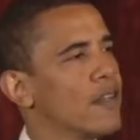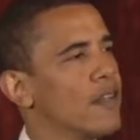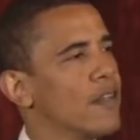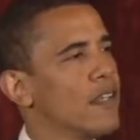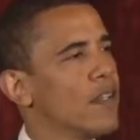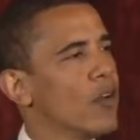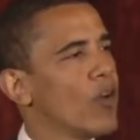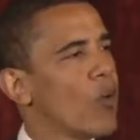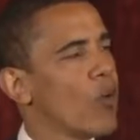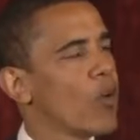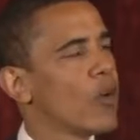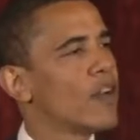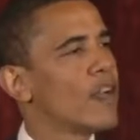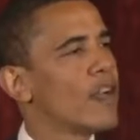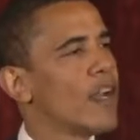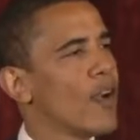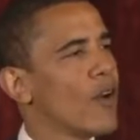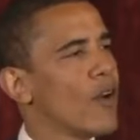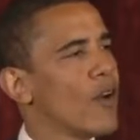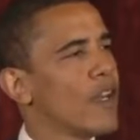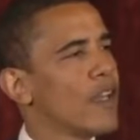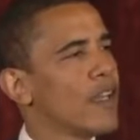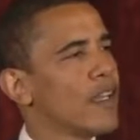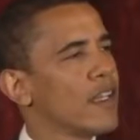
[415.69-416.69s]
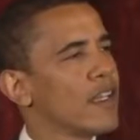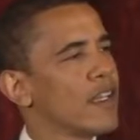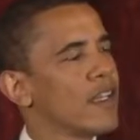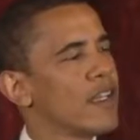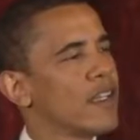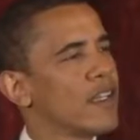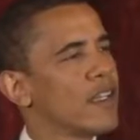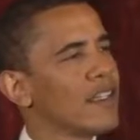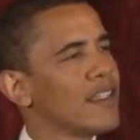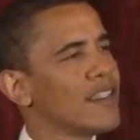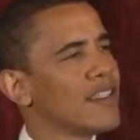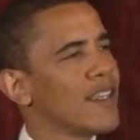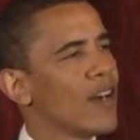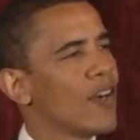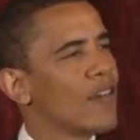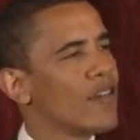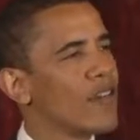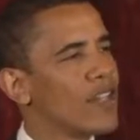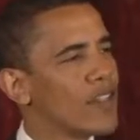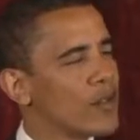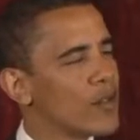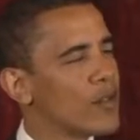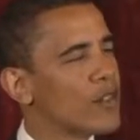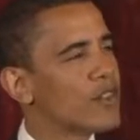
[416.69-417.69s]
the ordinary, the
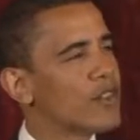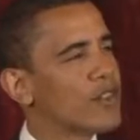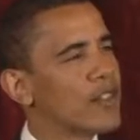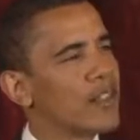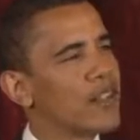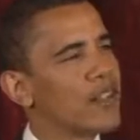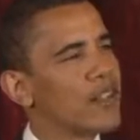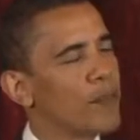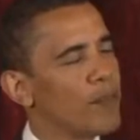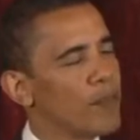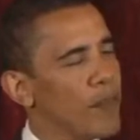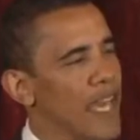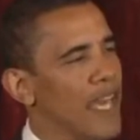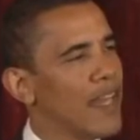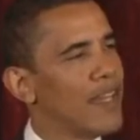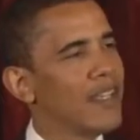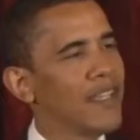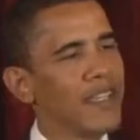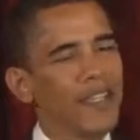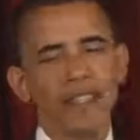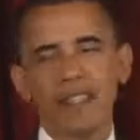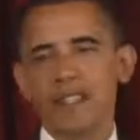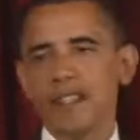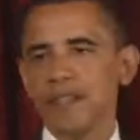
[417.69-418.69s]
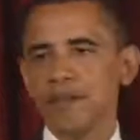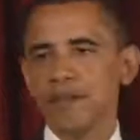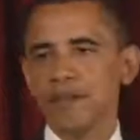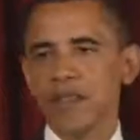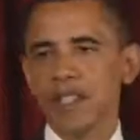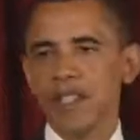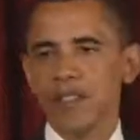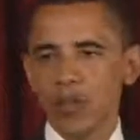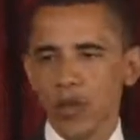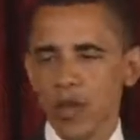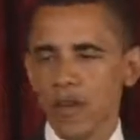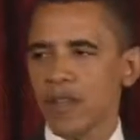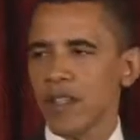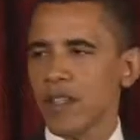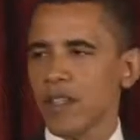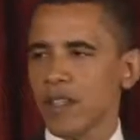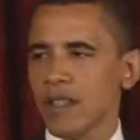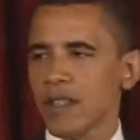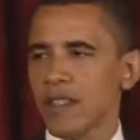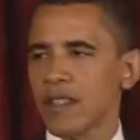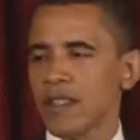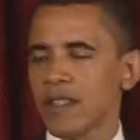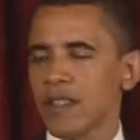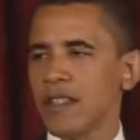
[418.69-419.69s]
self-interested, the petty, the
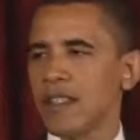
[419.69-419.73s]
trivial,